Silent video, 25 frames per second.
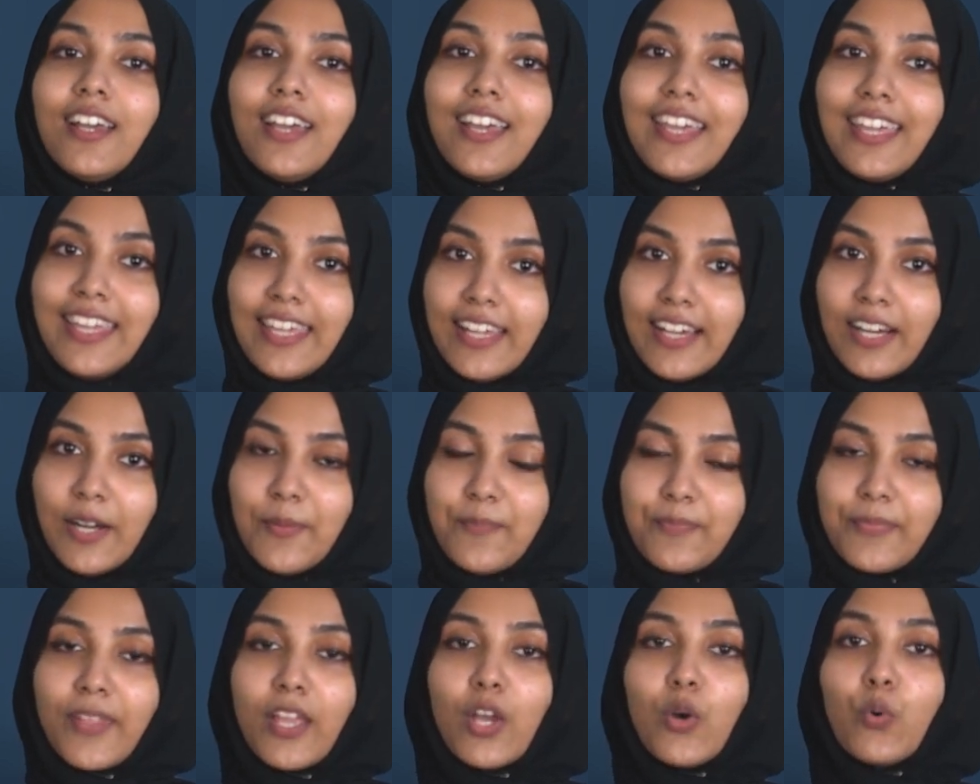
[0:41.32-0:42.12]

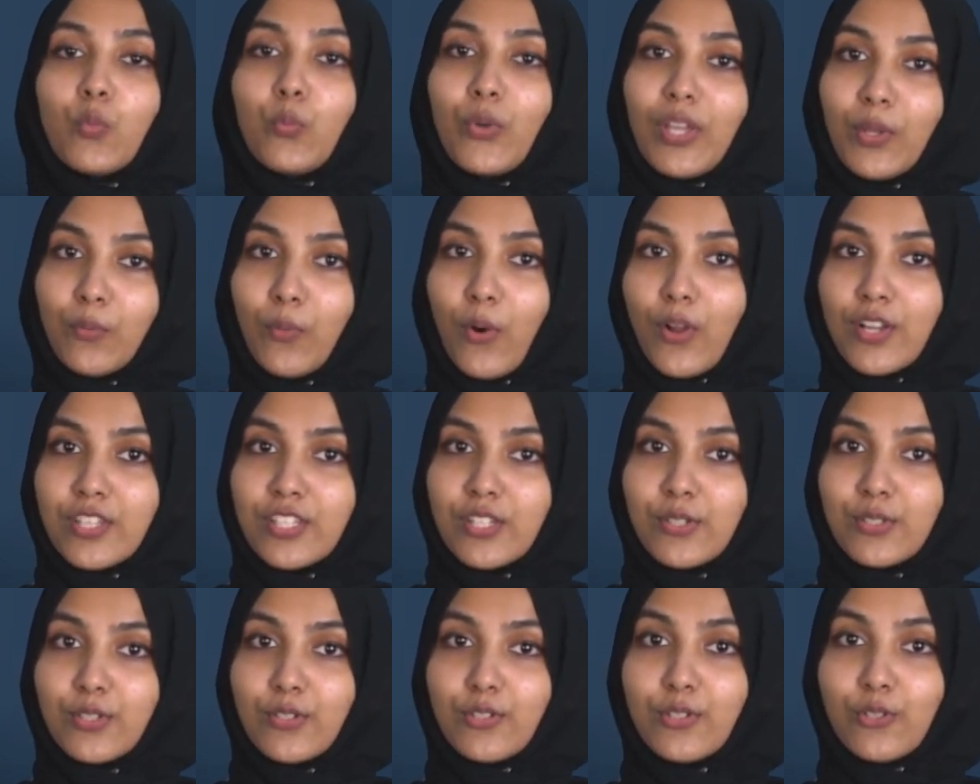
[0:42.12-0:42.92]
Here, we want
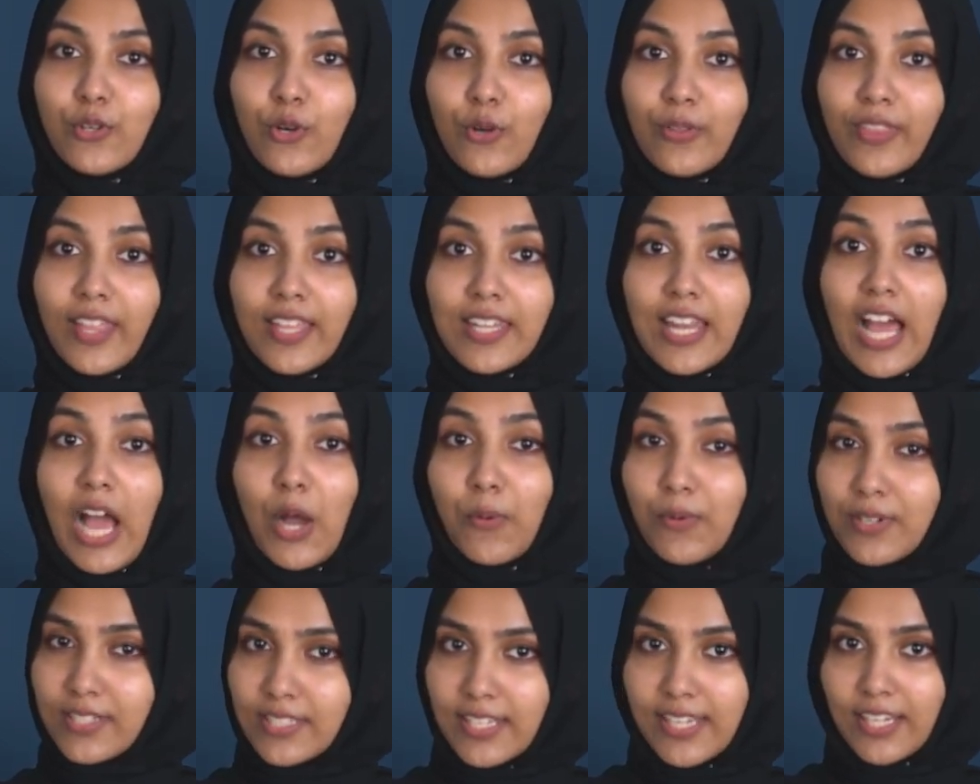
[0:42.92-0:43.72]
you to know that
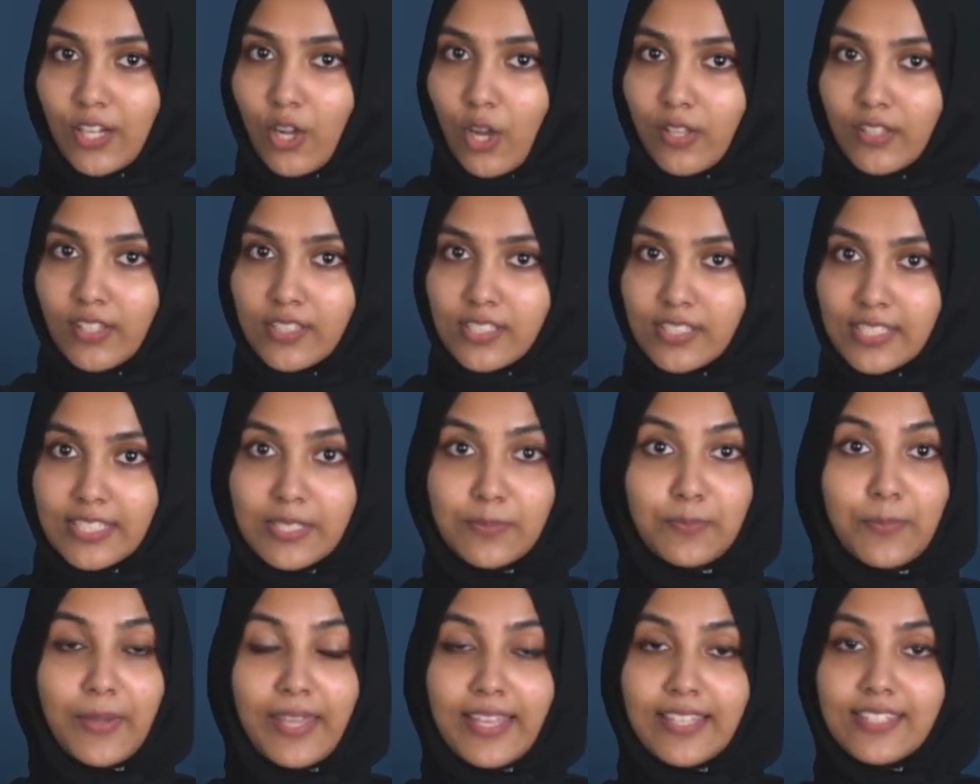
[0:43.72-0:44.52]
our take on this is
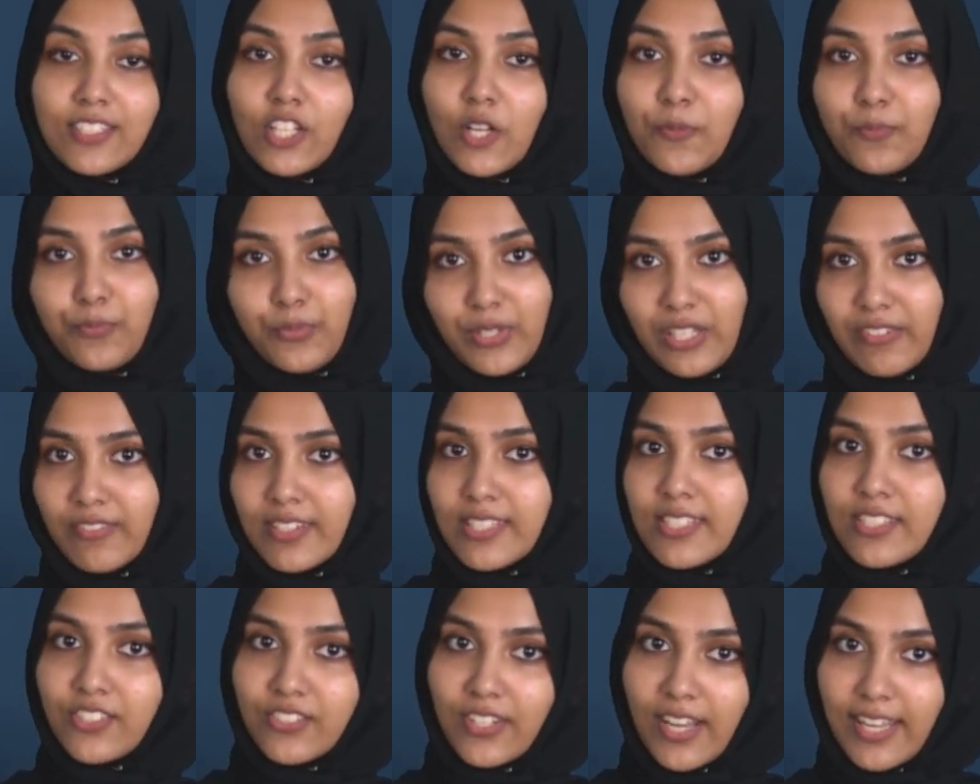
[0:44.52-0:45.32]
based on
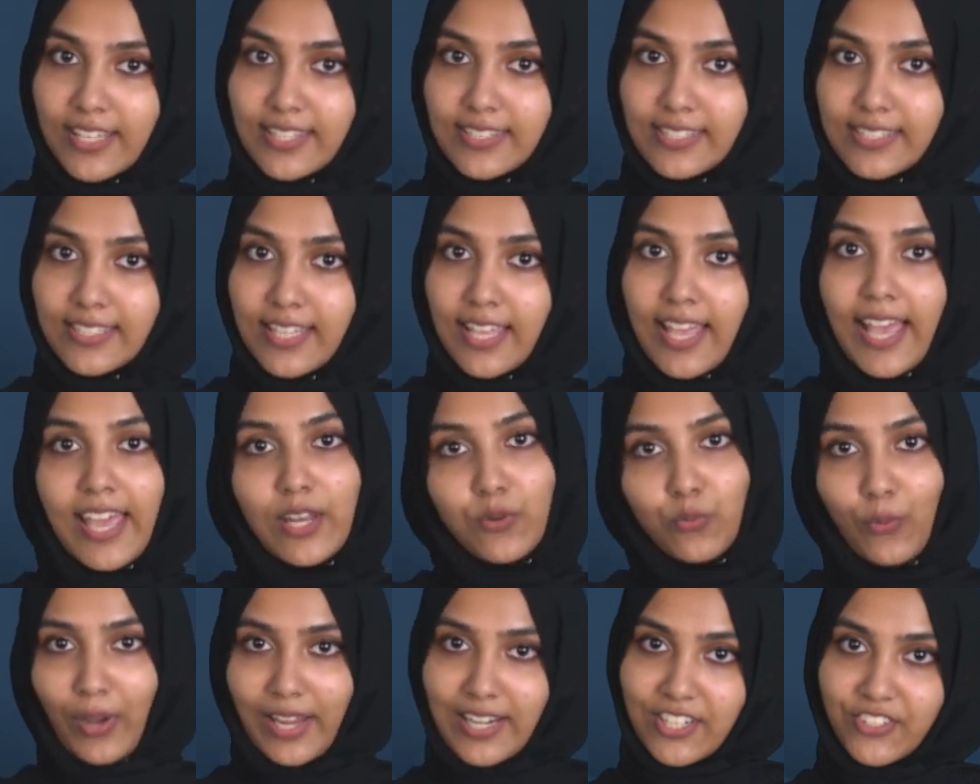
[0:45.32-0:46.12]
previous trends,
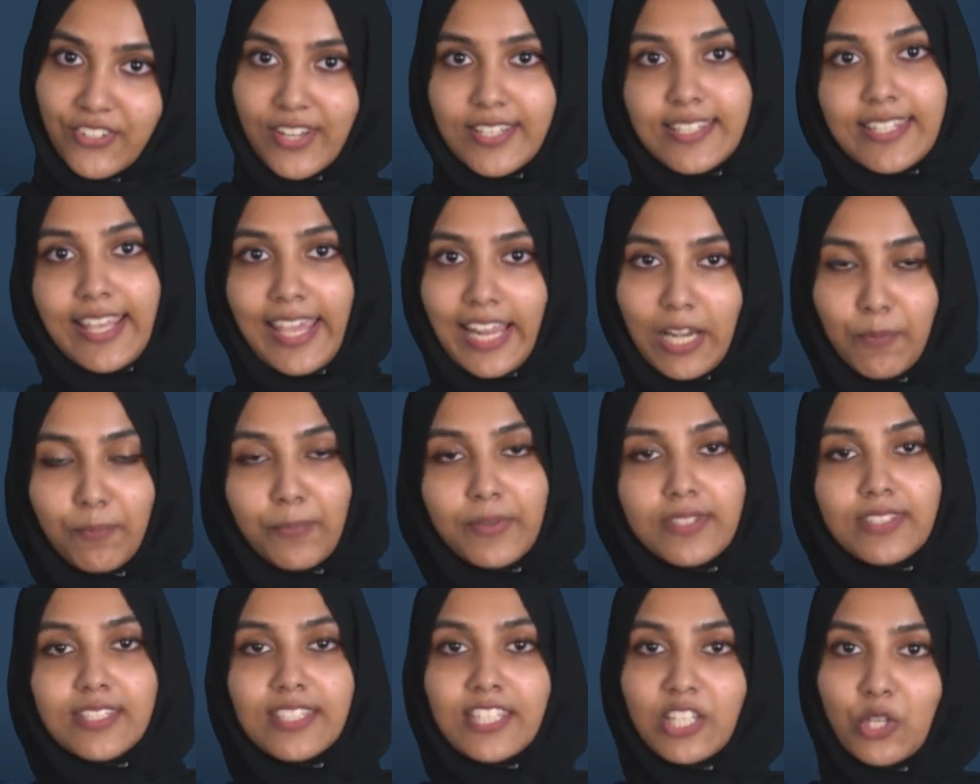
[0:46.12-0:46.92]
and while trends help
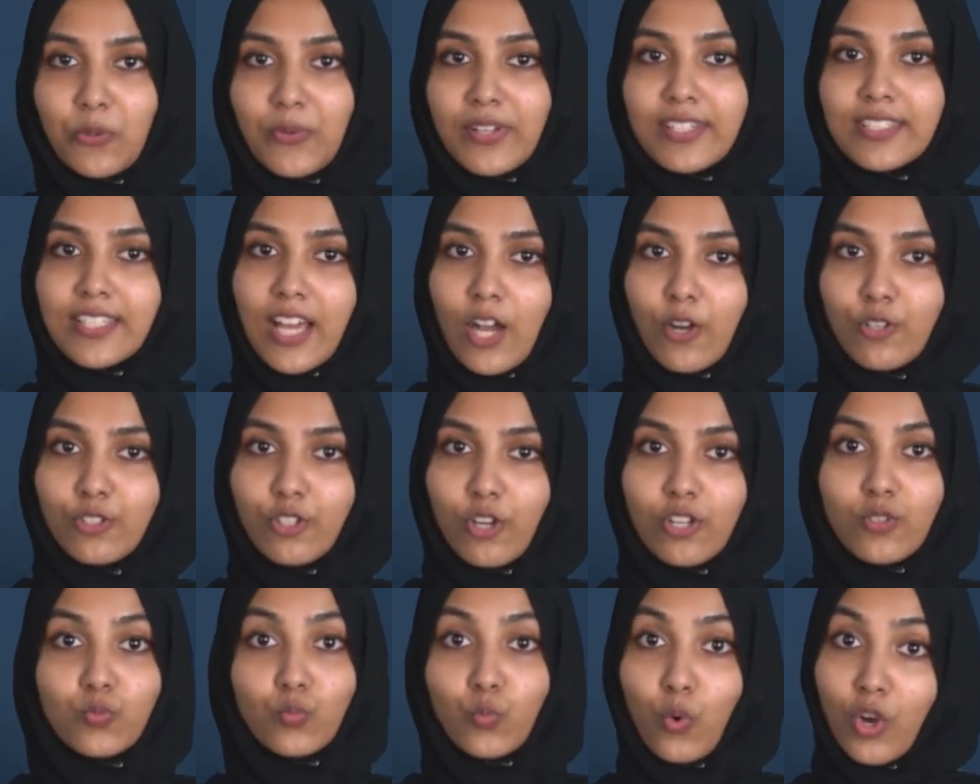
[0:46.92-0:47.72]
in zeroing down
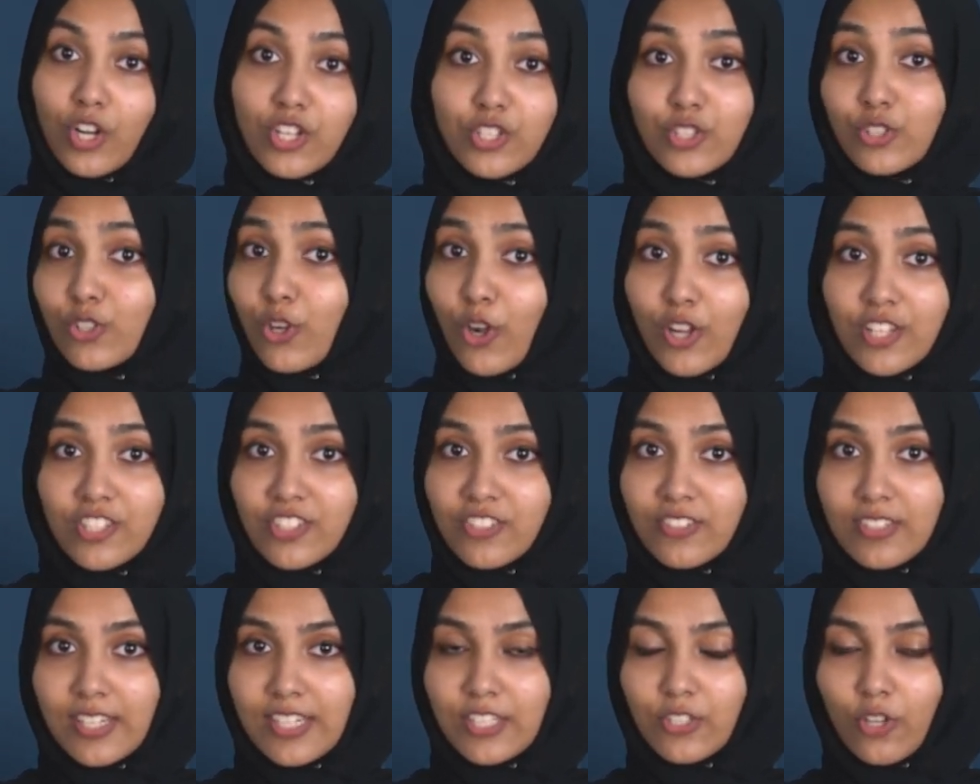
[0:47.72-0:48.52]
on what to
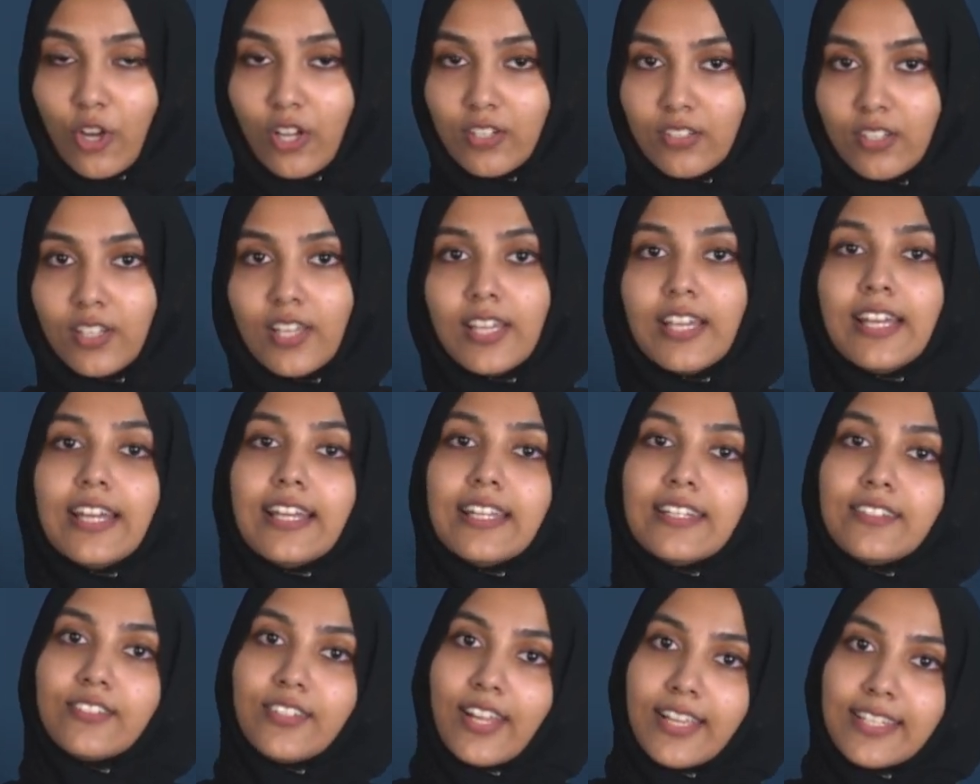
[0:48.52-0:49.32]
concentrate on,
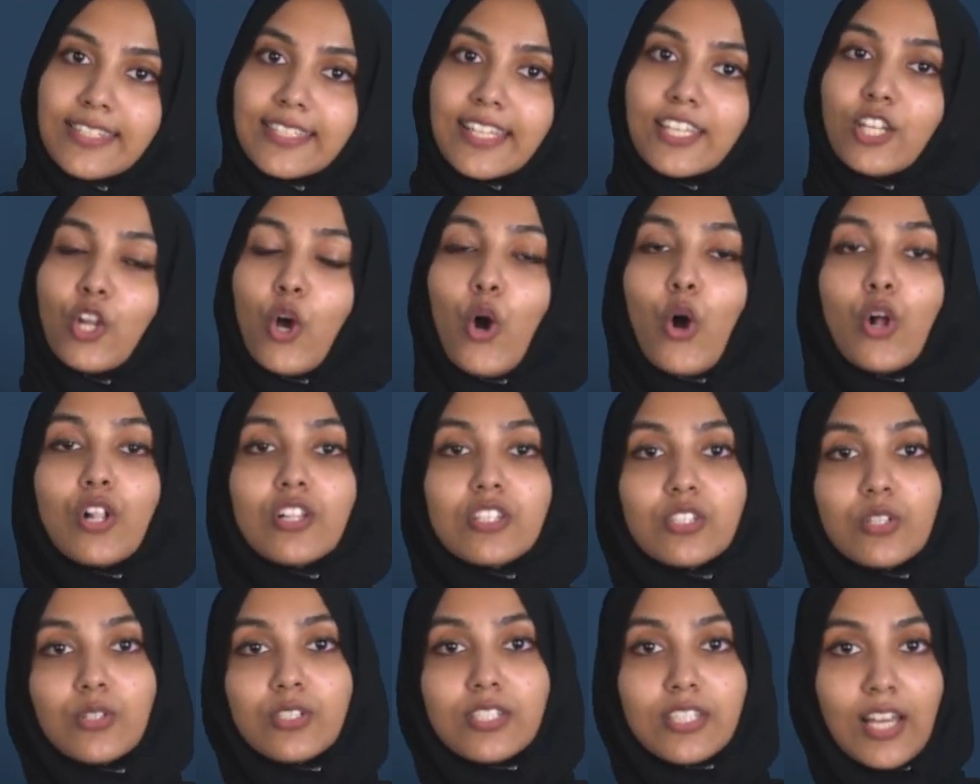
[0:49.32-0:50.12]
trends can
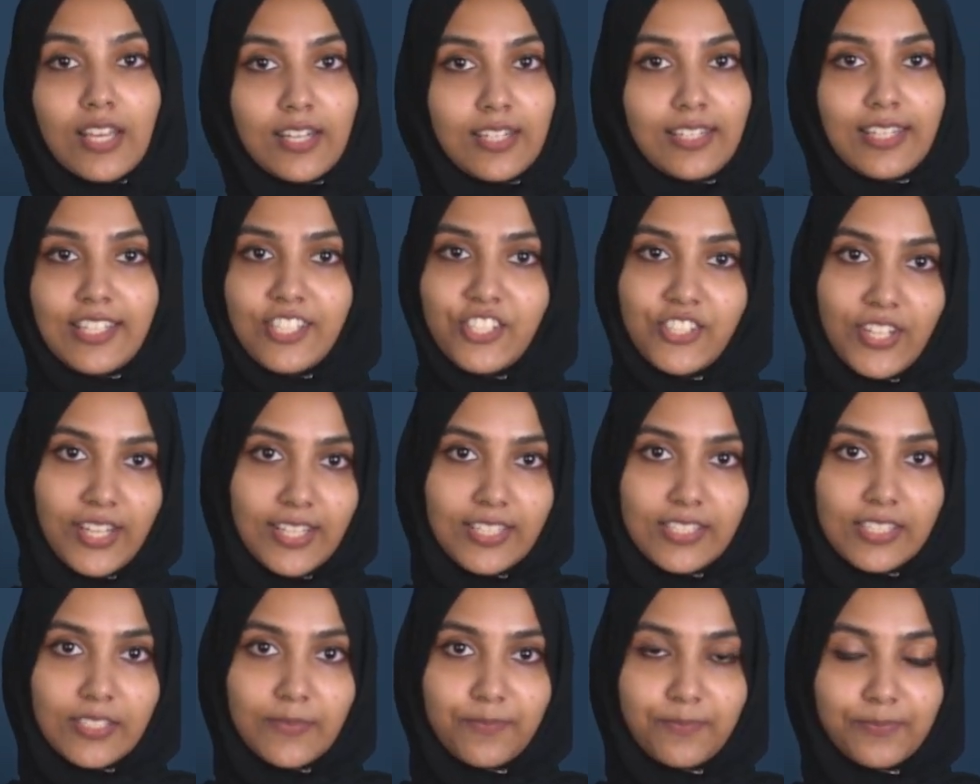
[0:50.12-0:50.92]
also suddenly
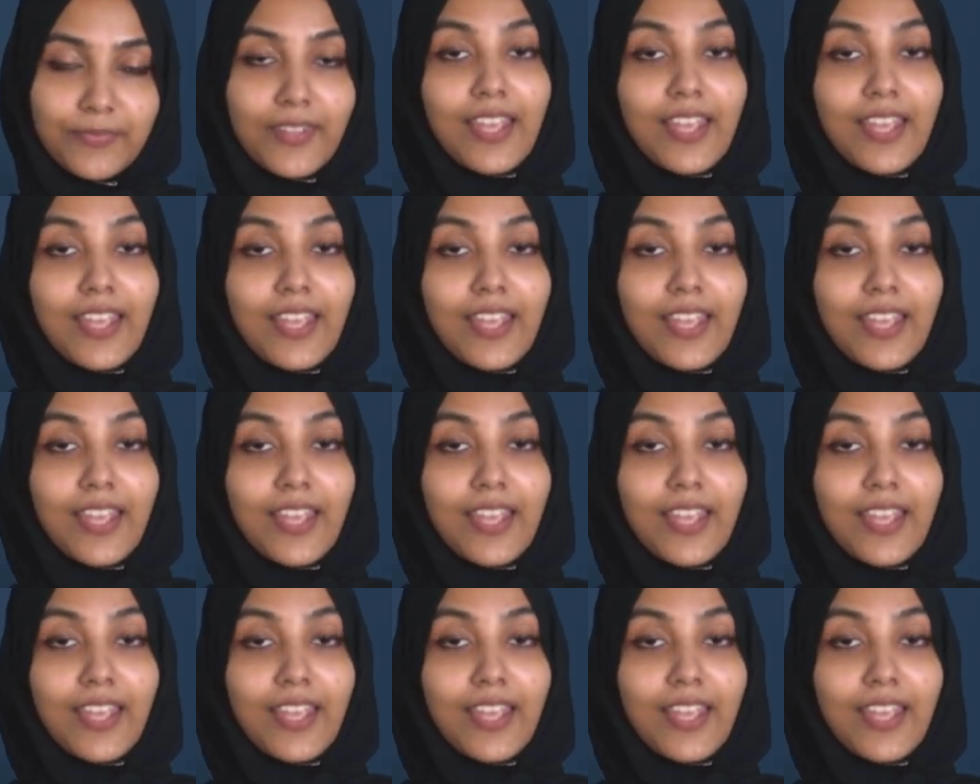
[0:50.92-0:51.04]
change.